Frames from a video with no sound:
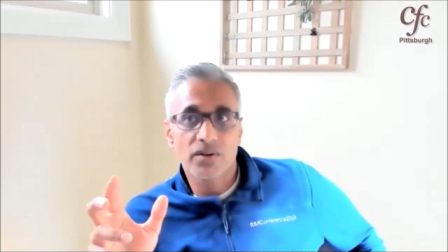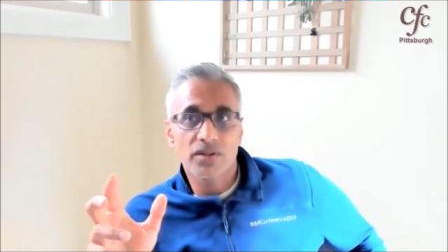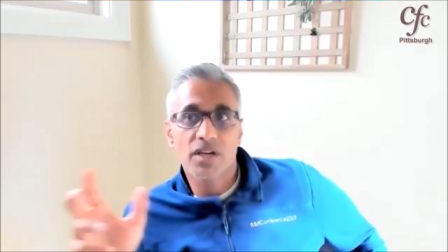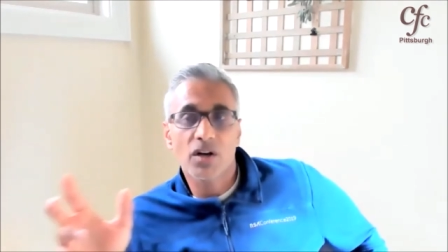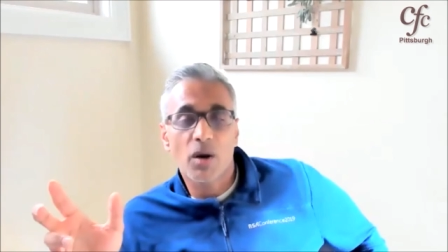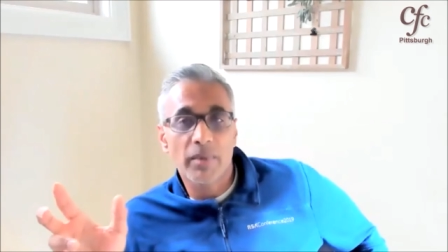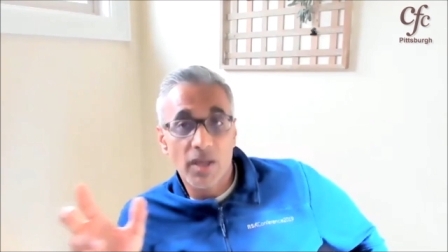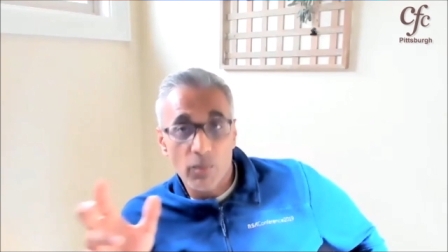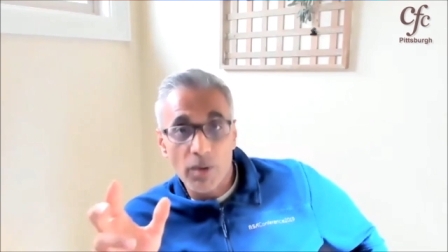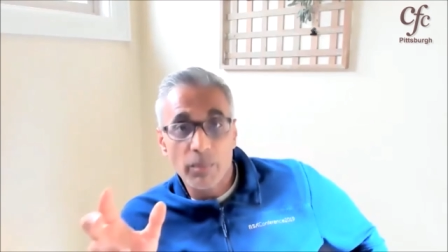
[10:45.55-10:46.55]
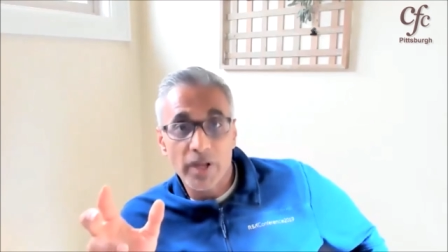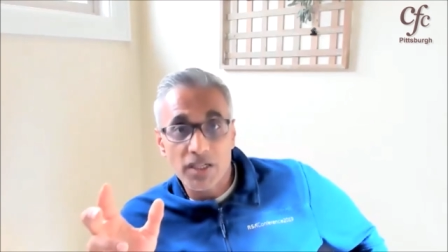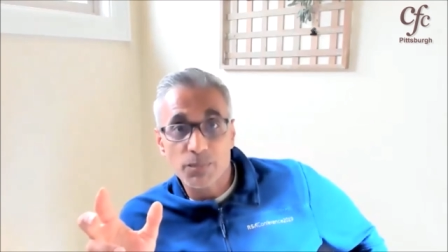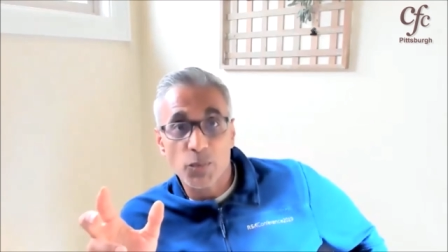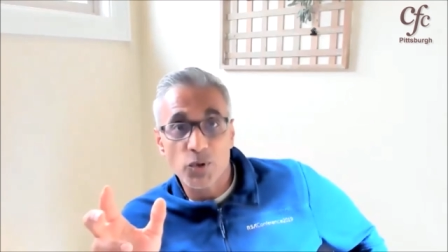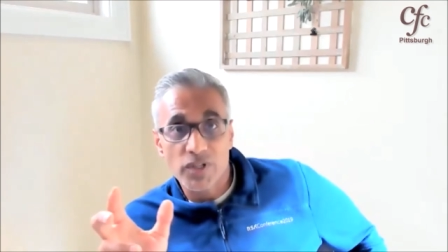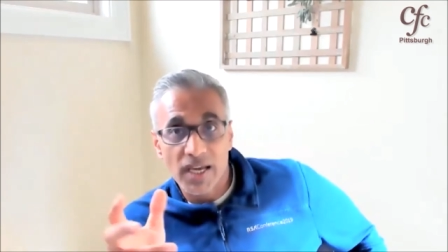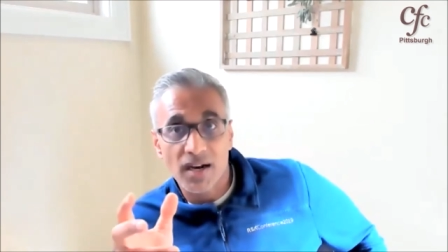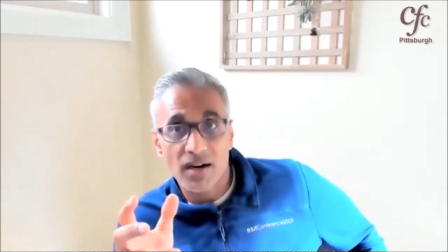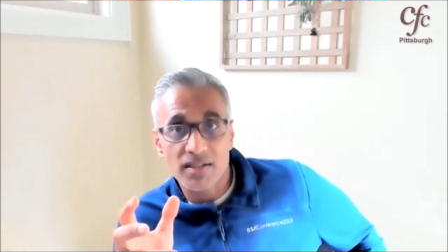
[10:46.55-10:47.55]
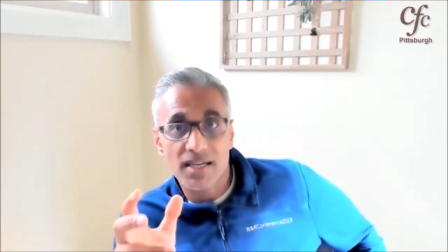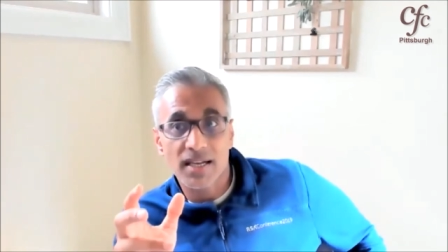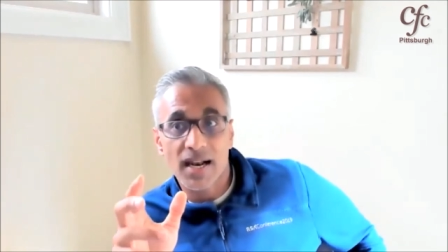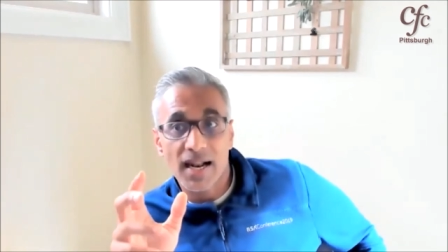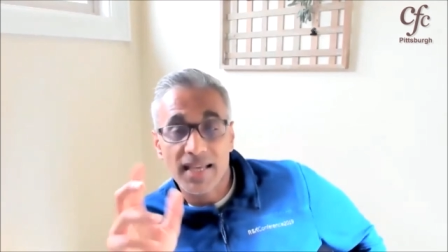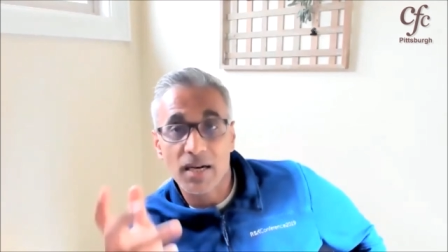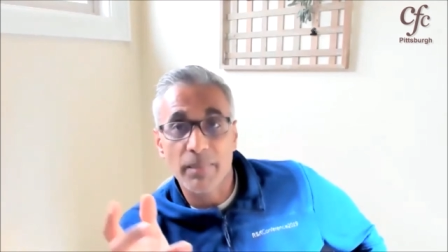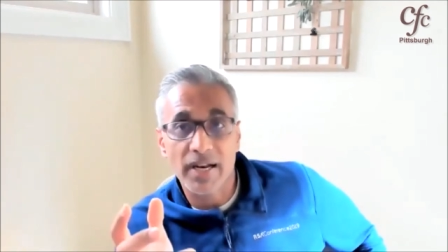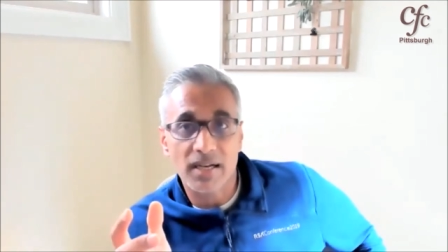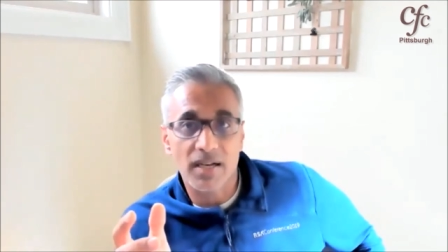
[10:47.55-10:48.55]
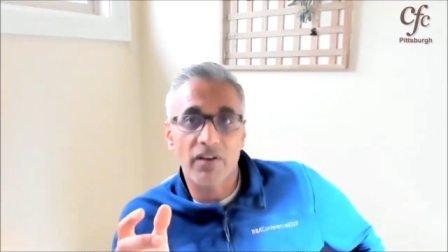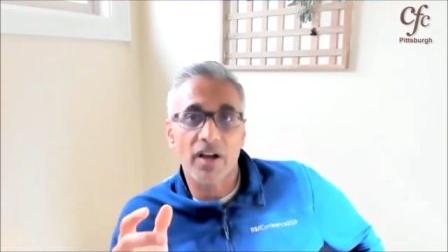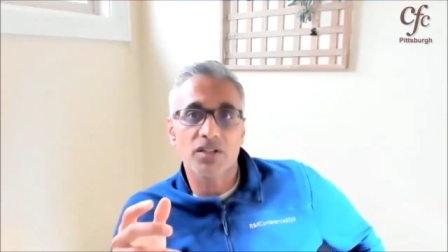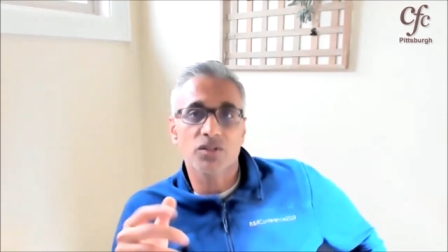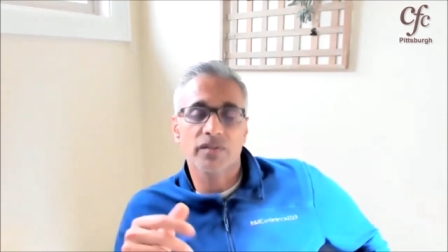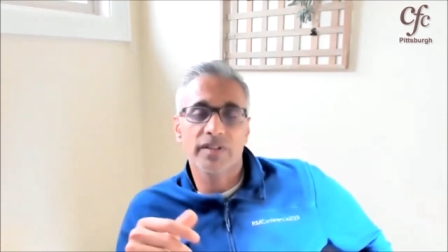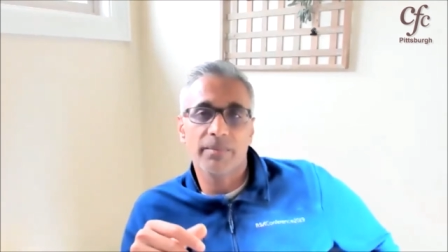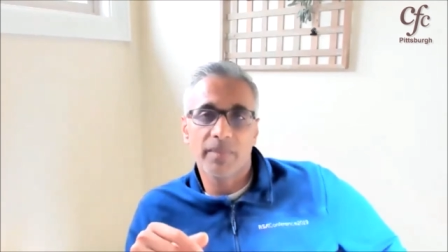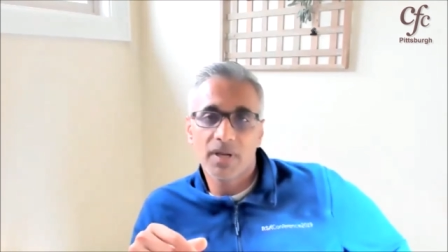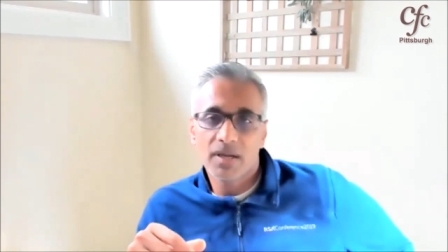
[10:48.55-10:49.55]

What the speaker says: or say a comment there while playing a sport to get under the skin, and I'd get a mental advantage over them.